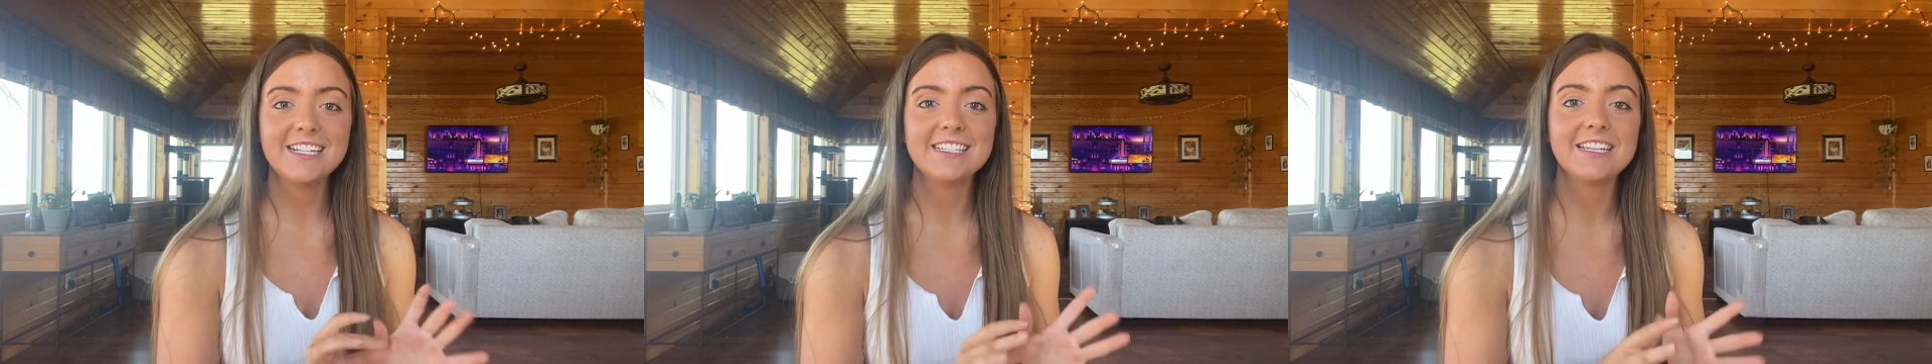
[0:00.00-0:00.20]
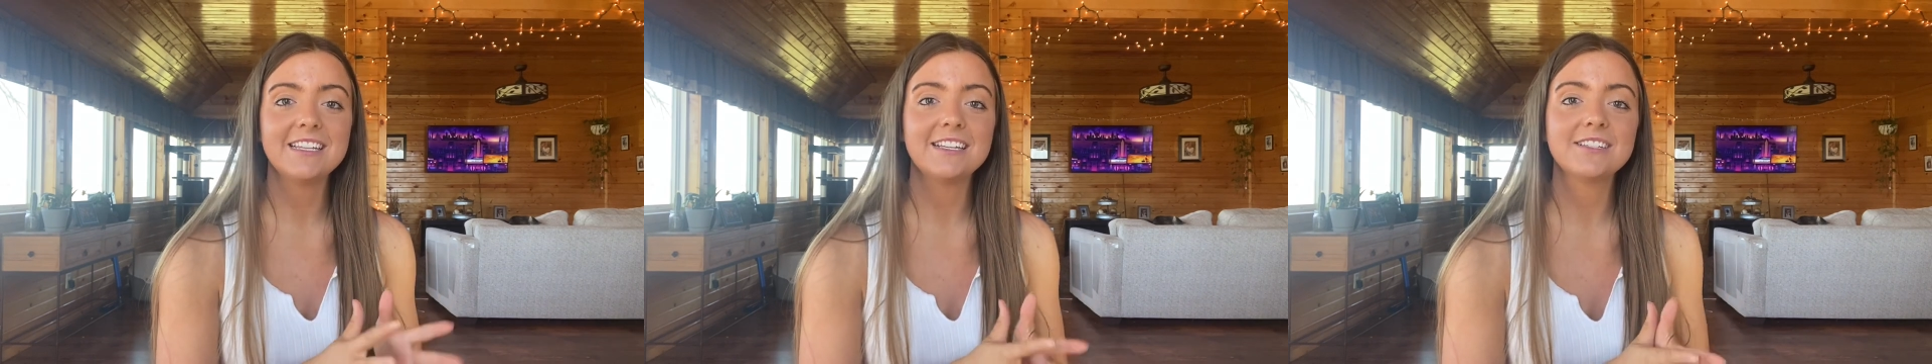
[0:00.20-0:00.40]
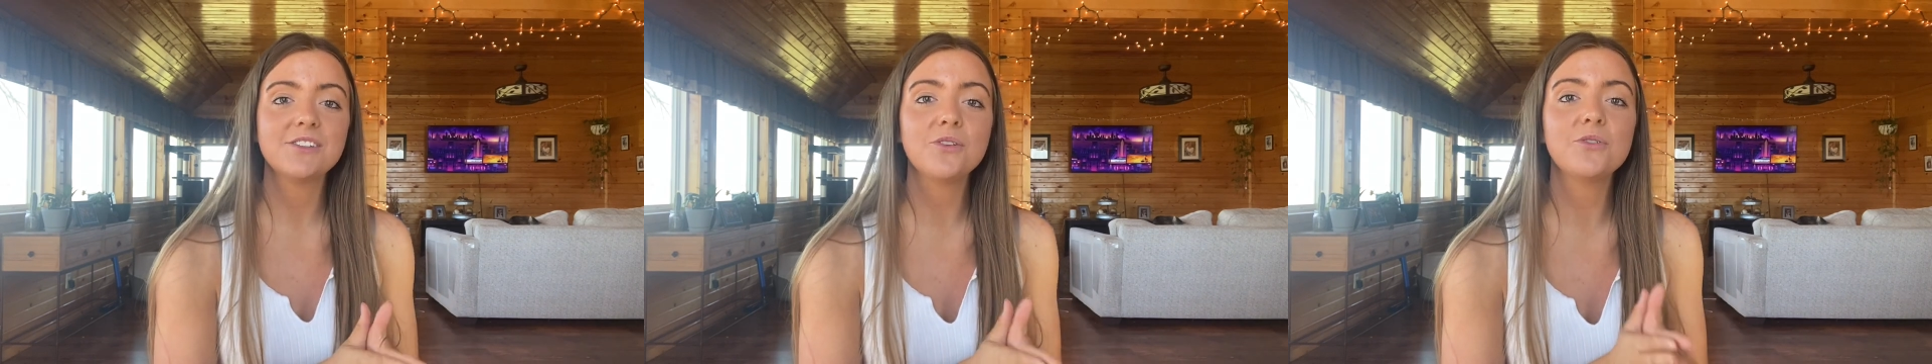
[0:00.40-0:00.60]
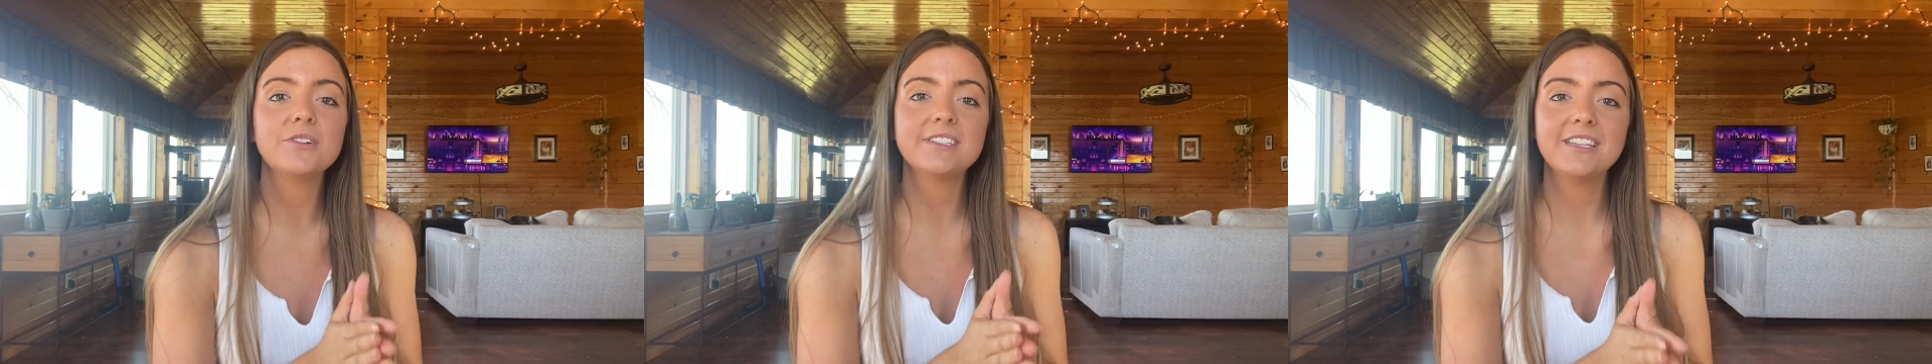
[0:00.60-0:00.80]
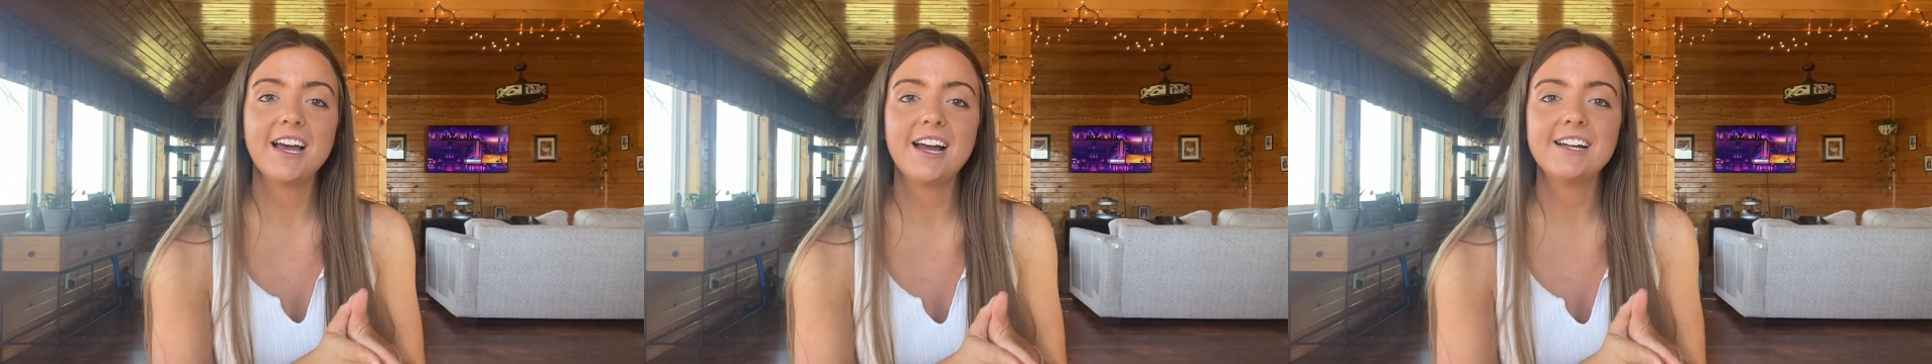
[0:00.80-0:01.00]
And these Google
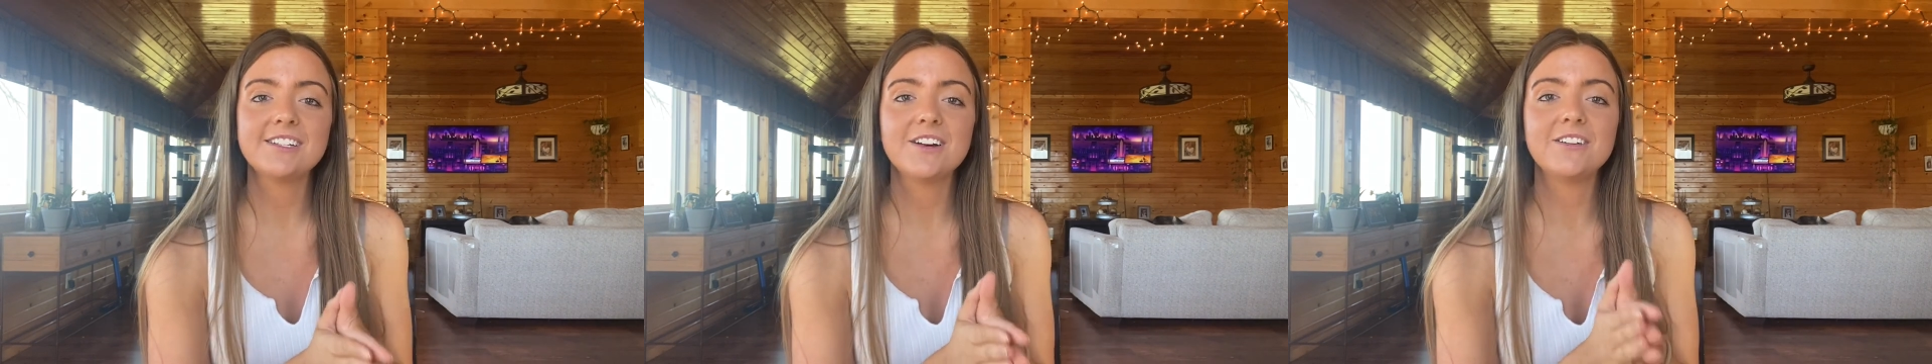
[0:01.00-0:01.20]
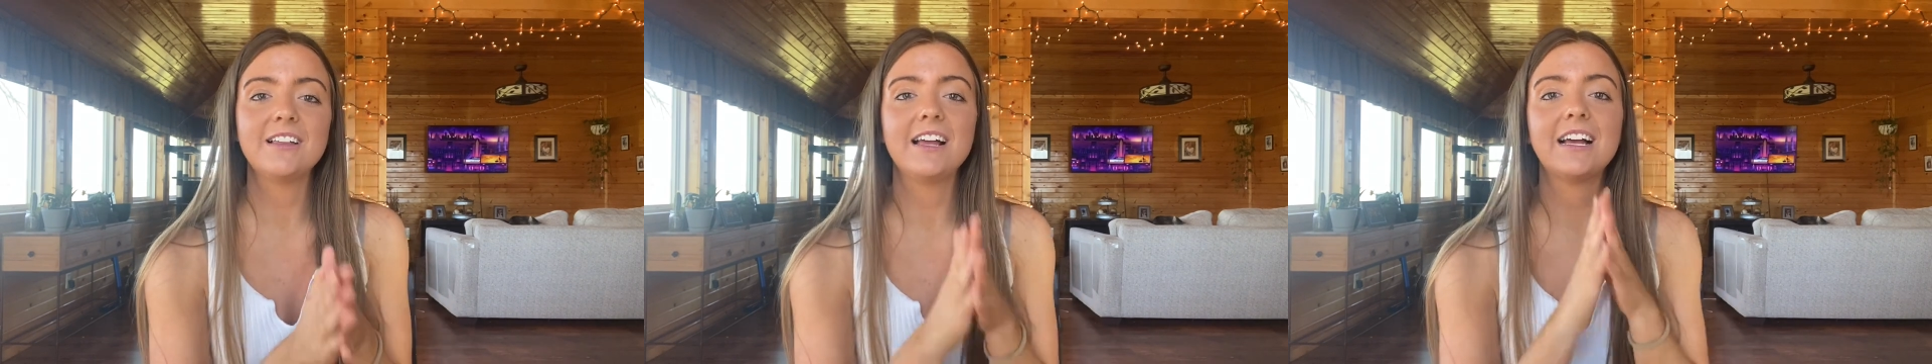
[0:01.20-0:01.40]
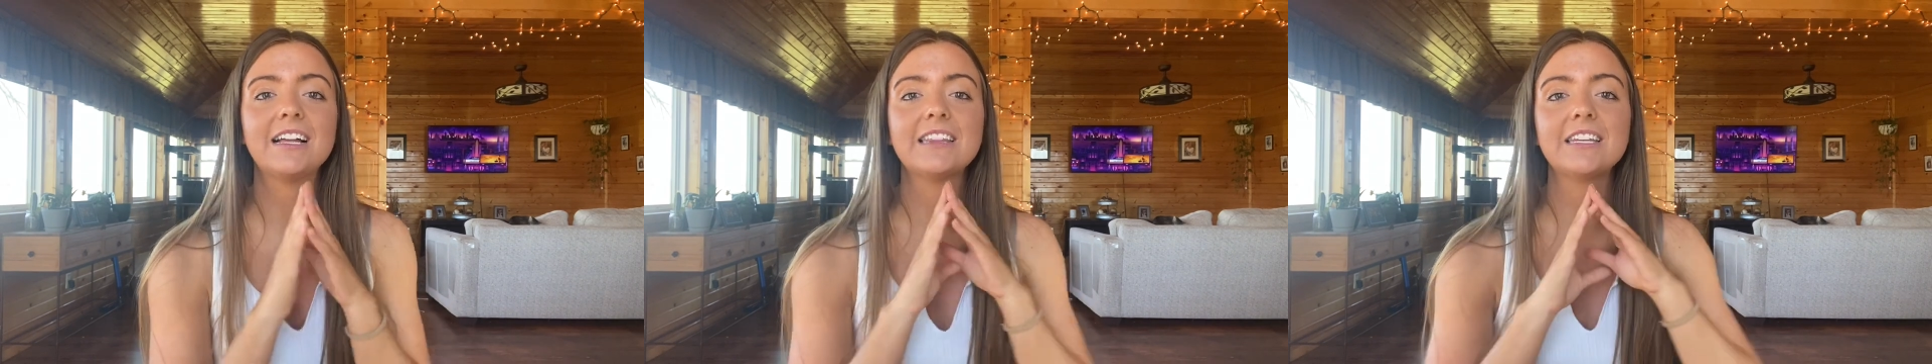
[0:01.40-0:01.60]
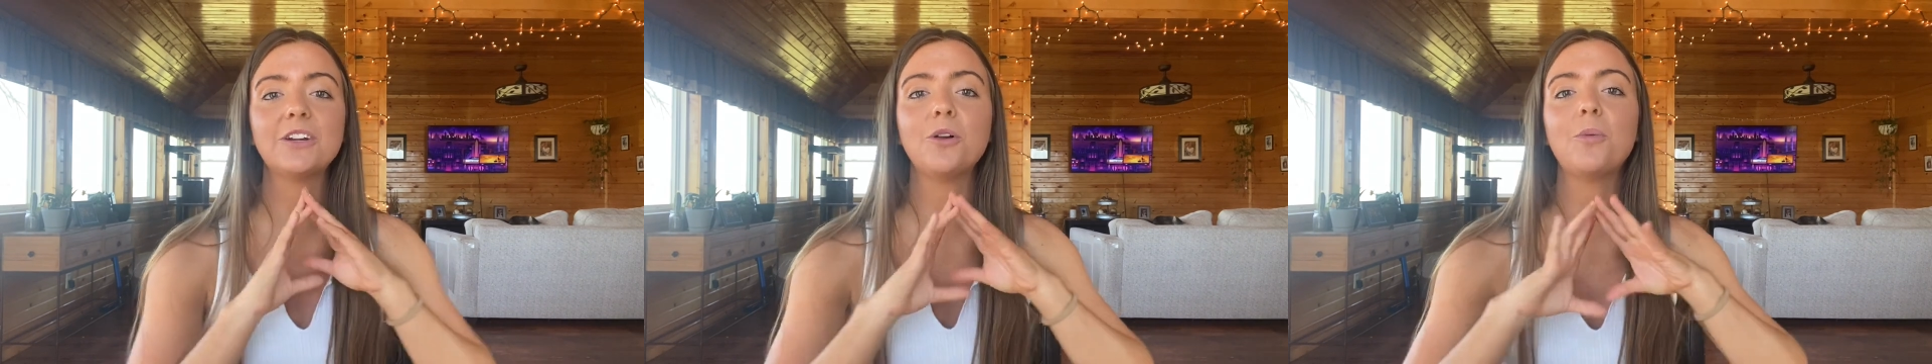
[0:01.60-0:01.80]
slides are like a little